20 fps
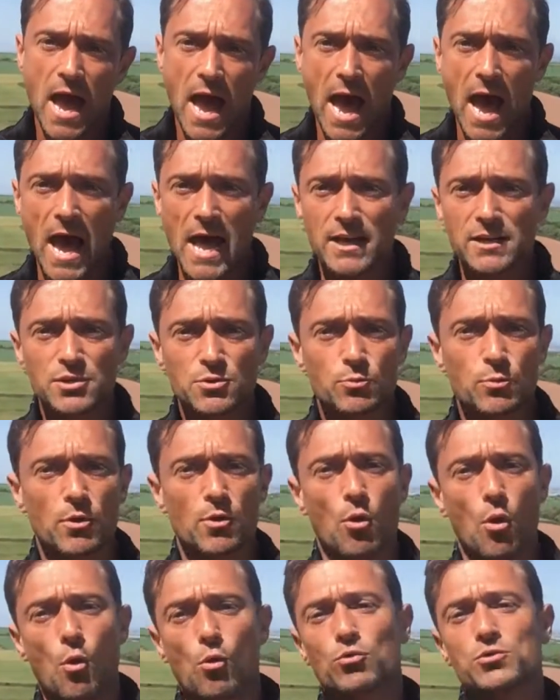and
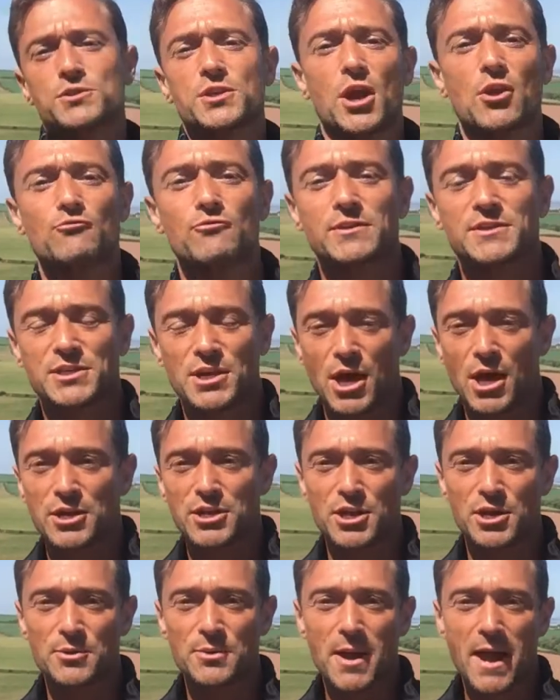we'll also return
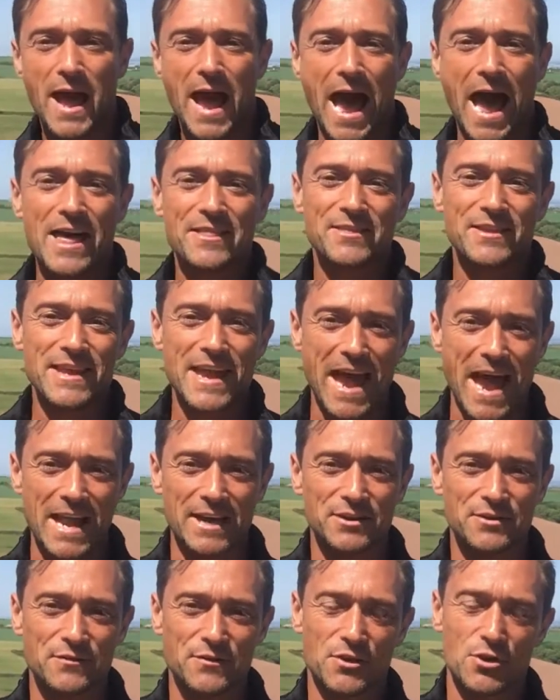you at the
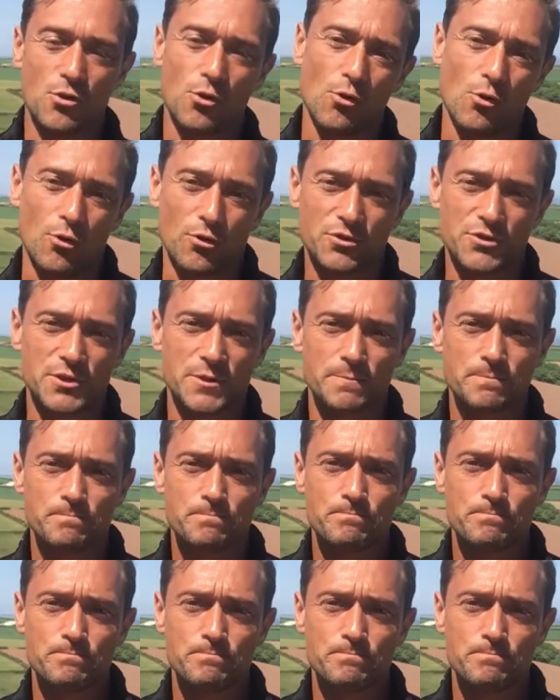end of the course.